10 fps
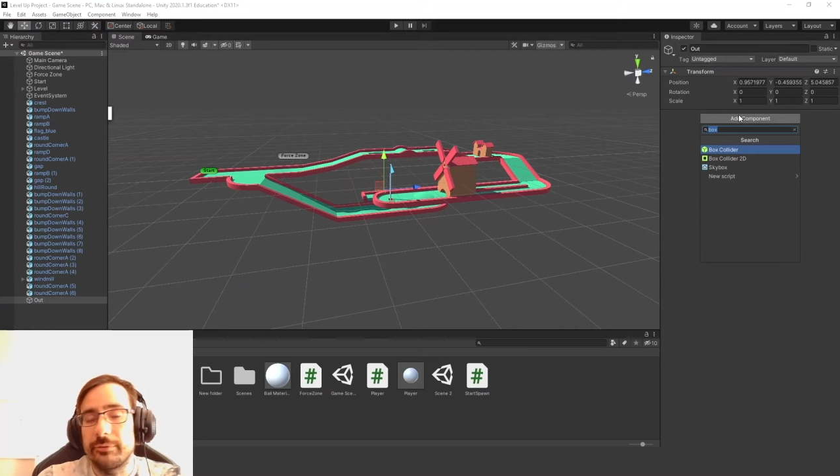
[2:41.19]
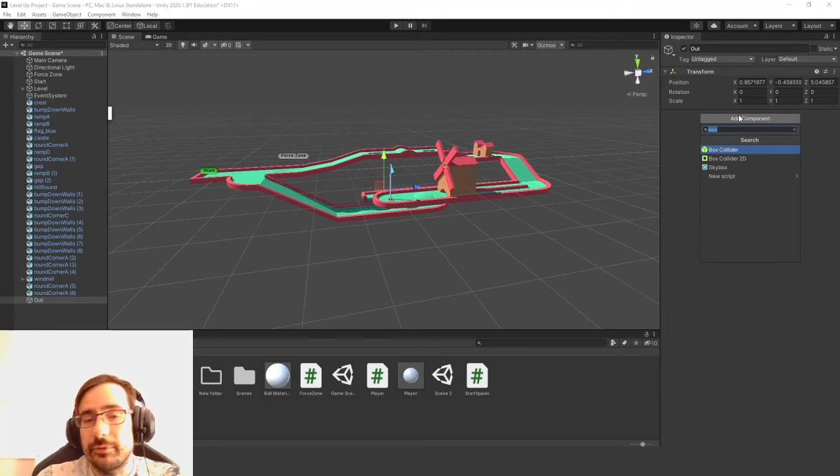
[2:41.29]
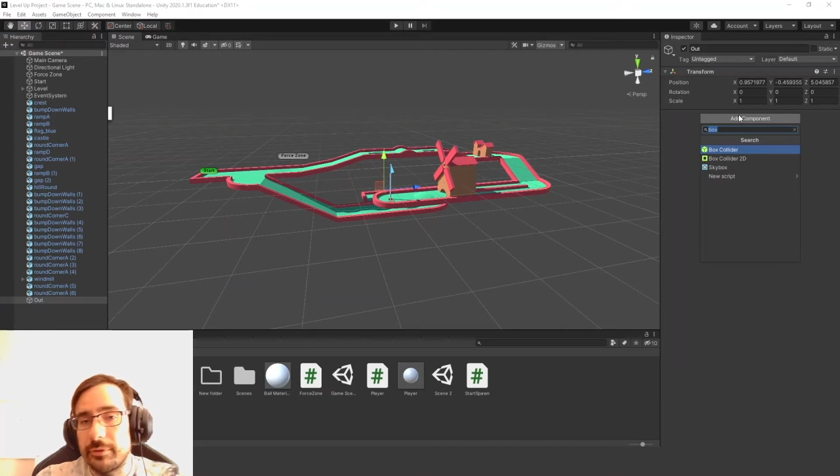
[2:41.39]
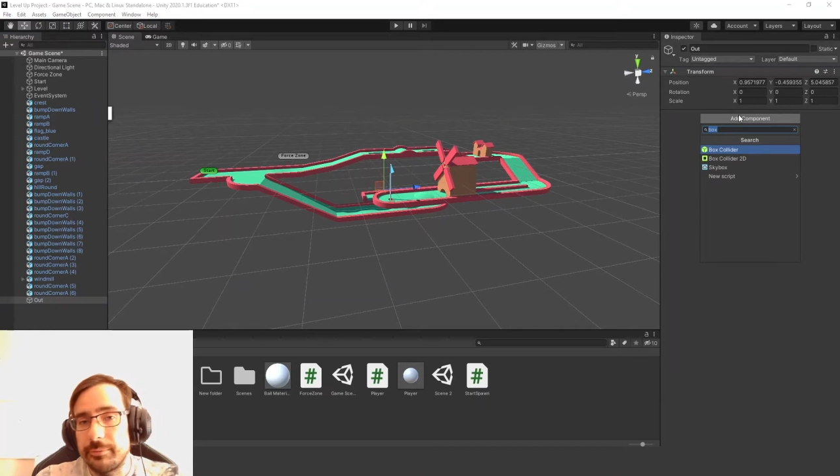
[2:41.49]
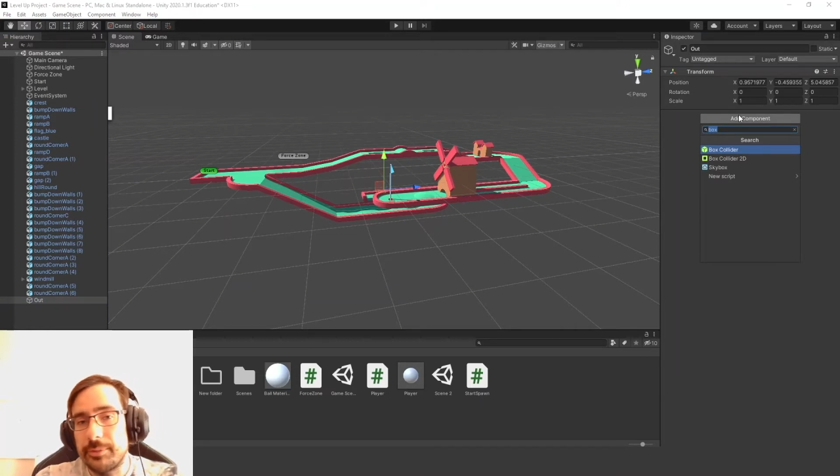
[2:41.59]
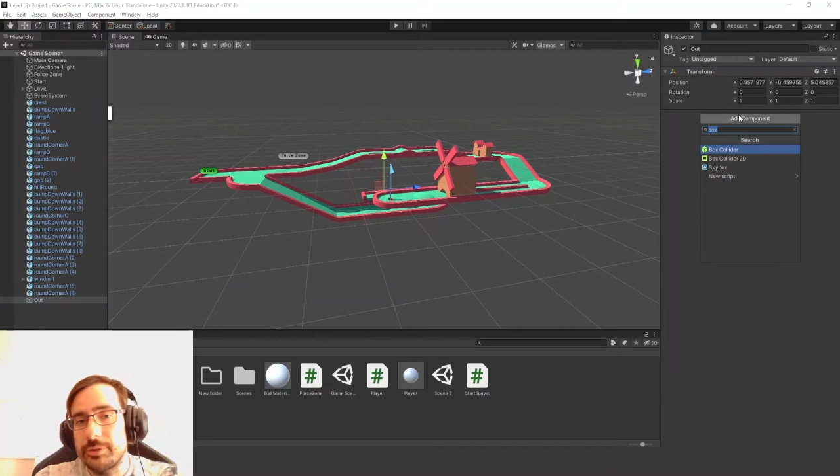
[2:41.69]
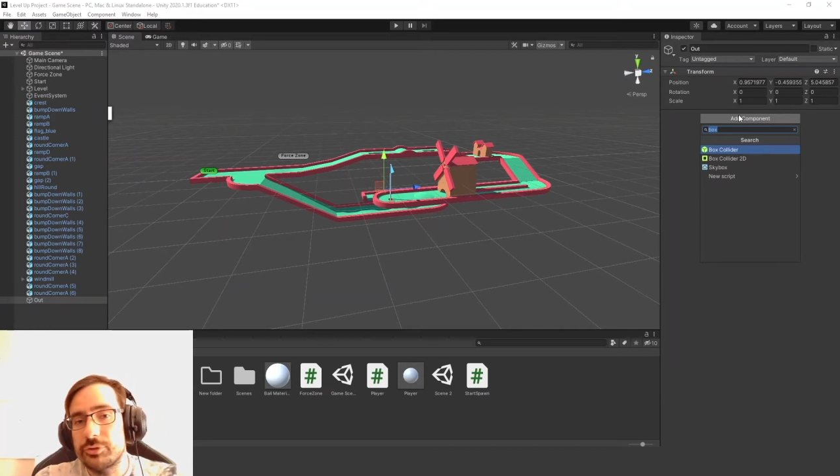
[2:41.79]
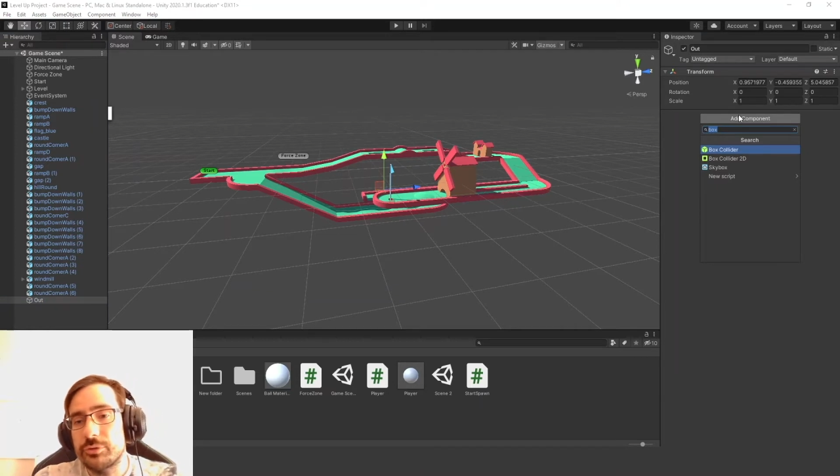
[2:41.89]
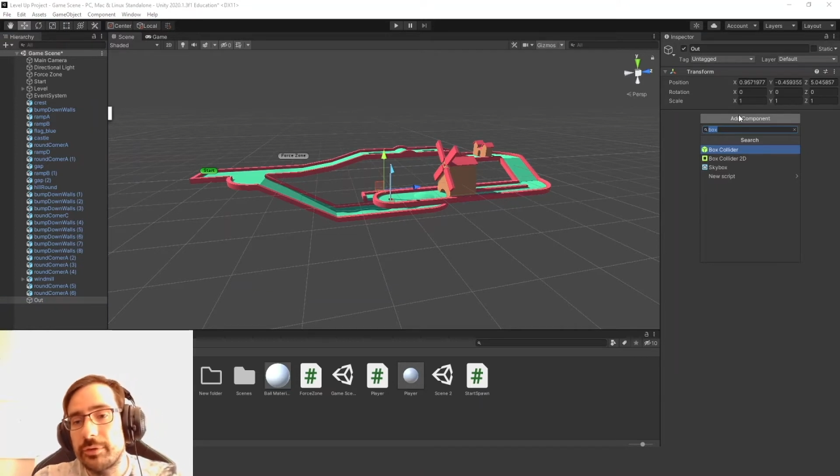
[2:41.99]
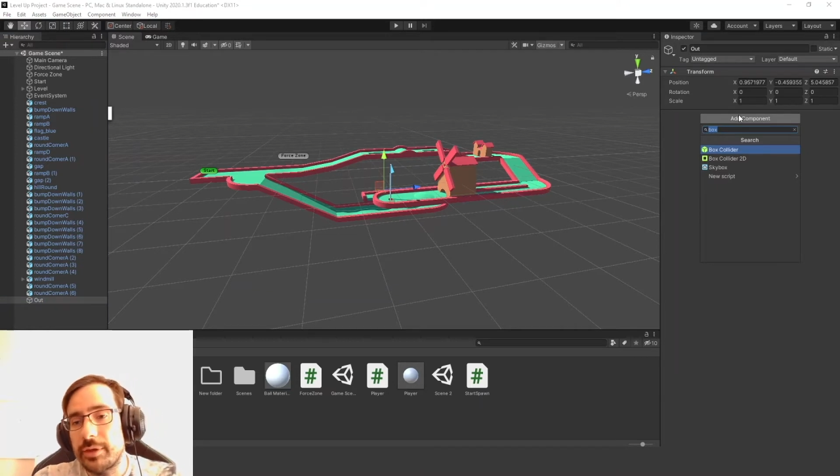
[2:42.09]
So make
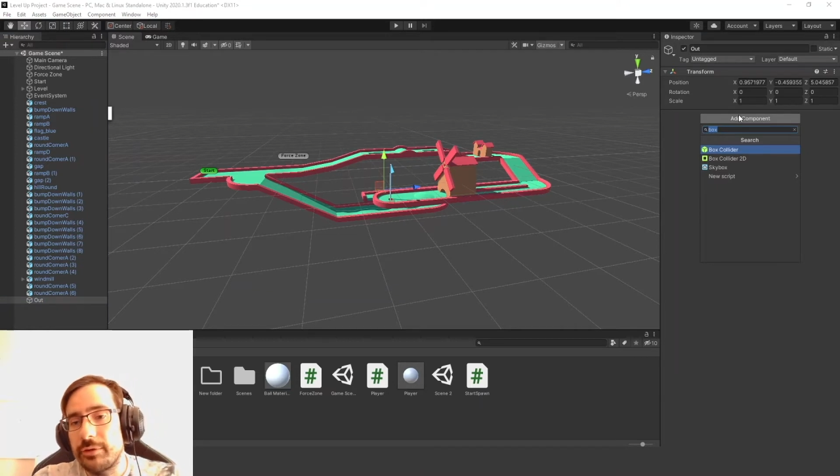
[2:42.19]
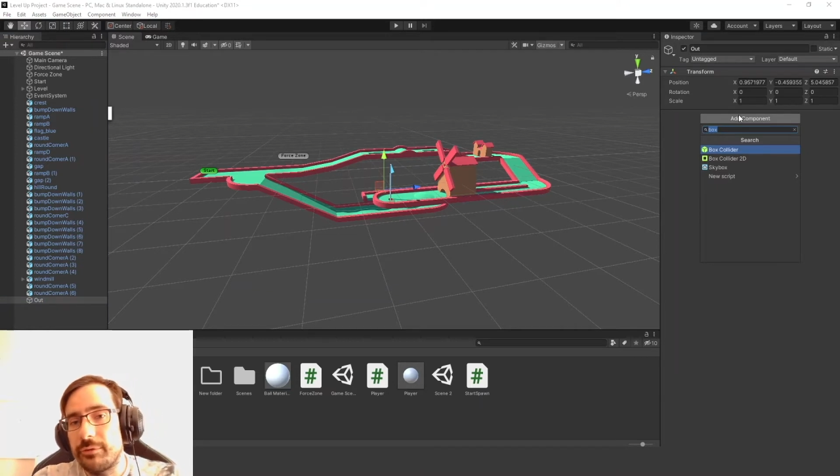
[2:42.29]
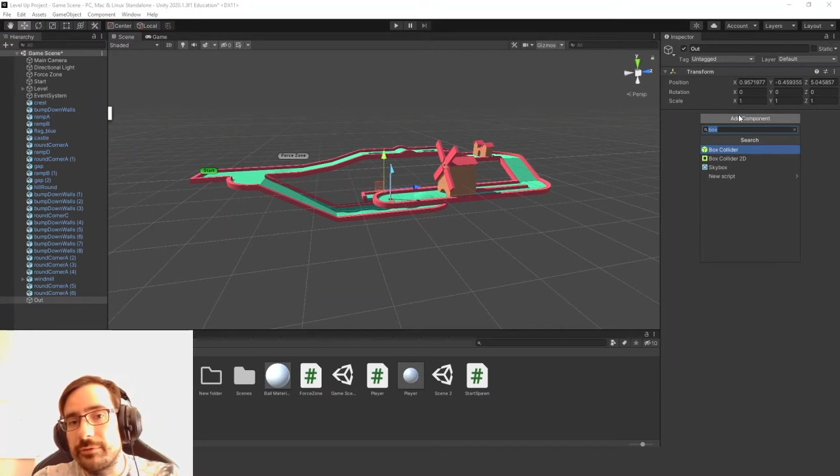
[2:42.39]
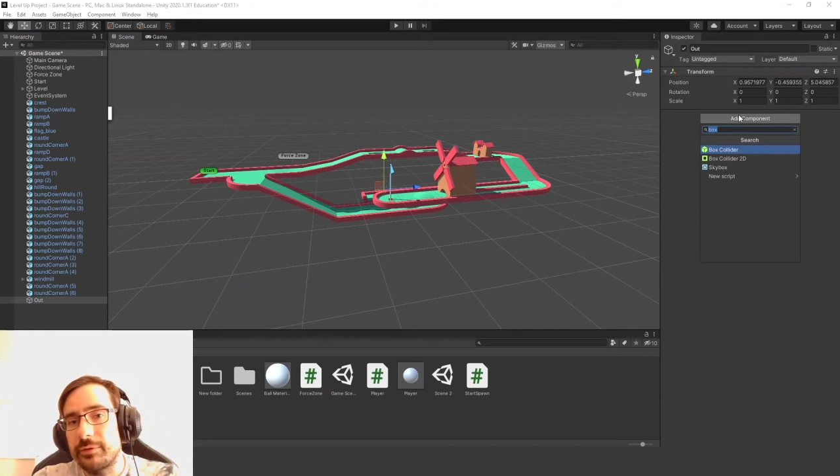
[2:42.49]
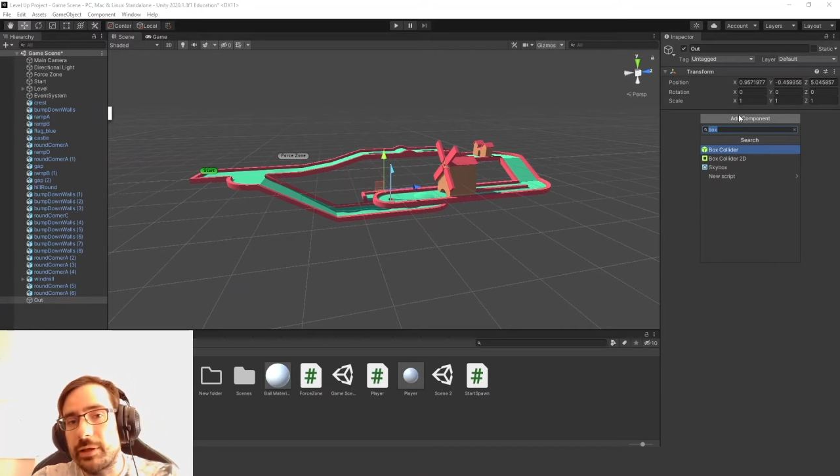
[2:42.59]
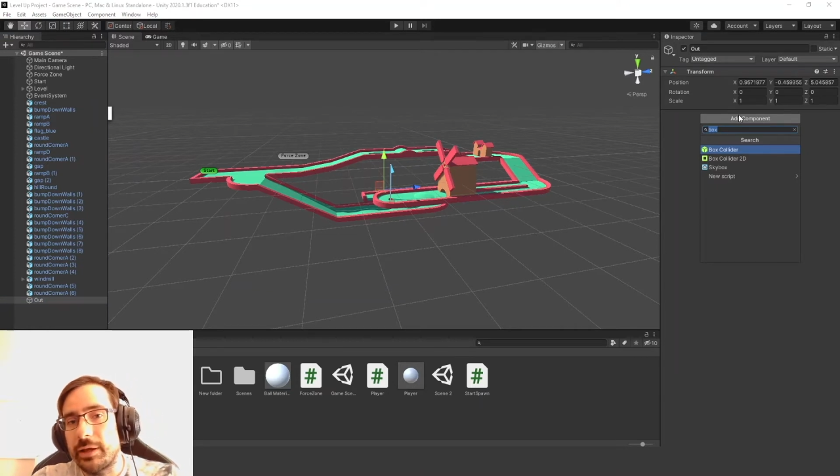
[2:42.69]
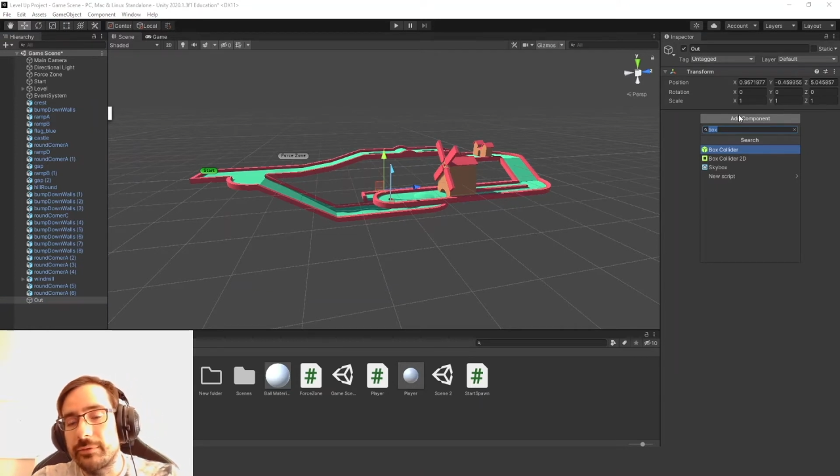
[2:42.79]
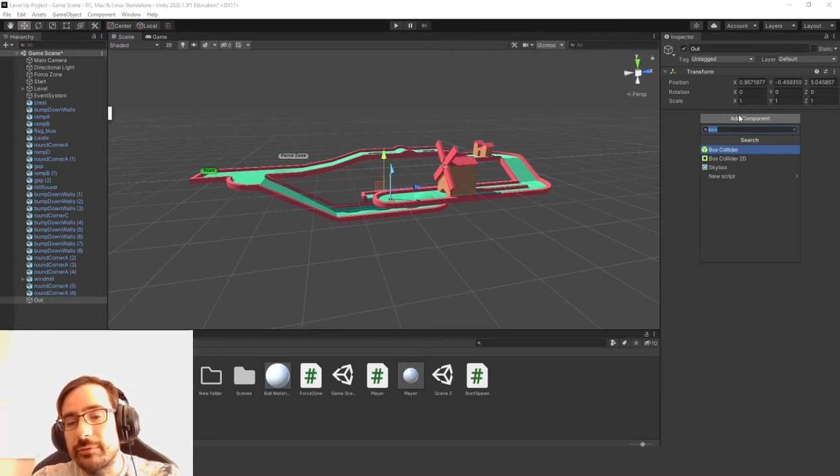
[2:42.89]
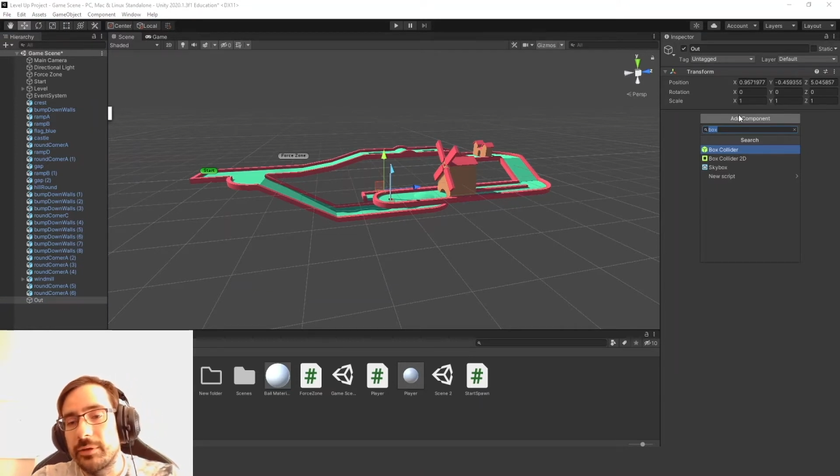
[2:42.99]
sure that you select